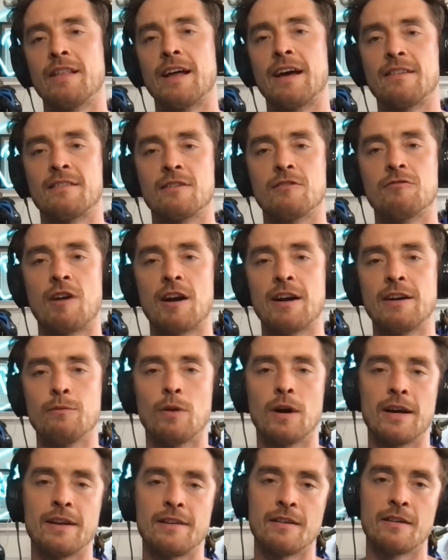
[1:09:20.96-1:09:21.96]
a great way
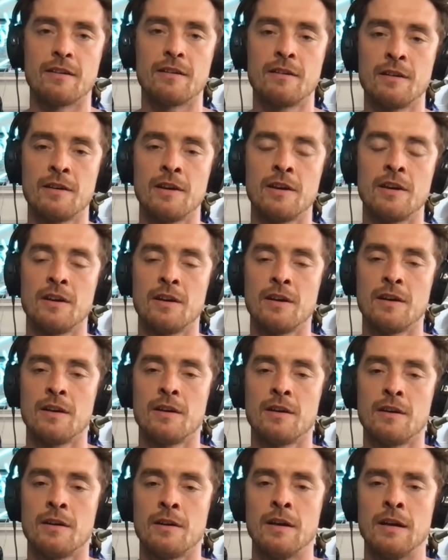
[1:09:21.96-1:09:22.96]
to,
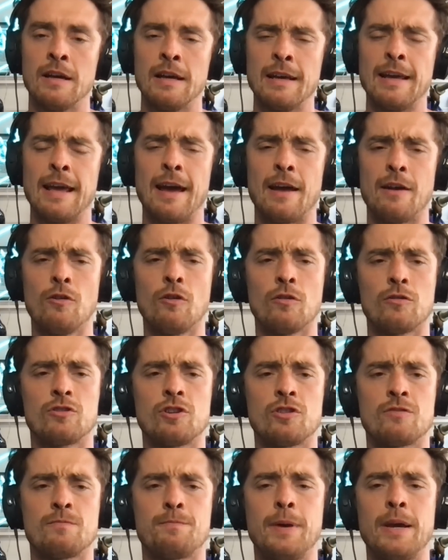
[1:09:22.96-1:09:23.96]
not
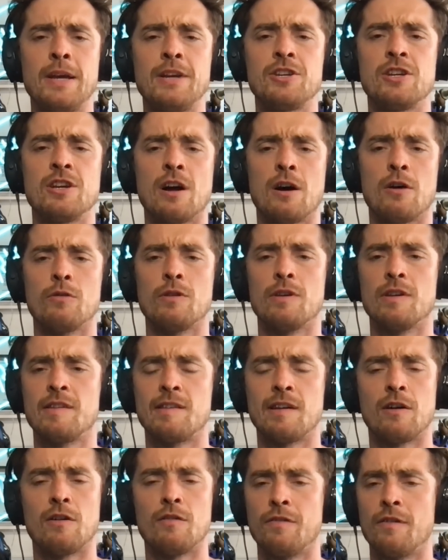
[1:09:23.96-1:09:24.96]
just pigeonhole
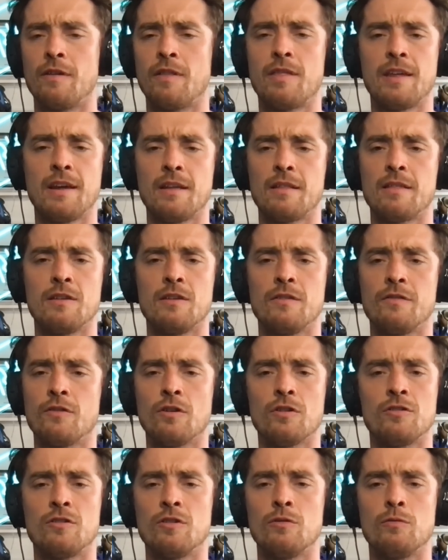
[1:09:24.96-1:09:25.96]
yourself and think that you've got
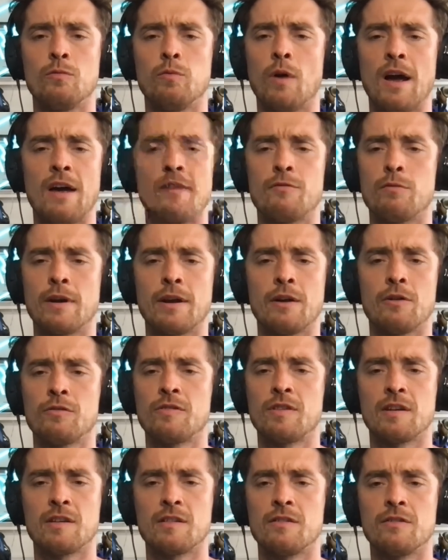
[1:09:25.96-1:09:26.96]
to do what everyone else
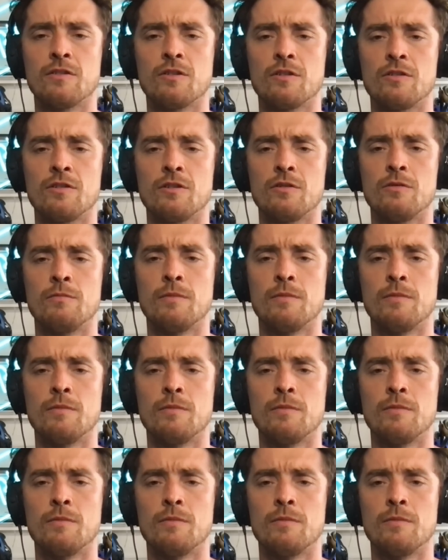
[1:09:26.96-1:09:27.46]
thinks you've got to do.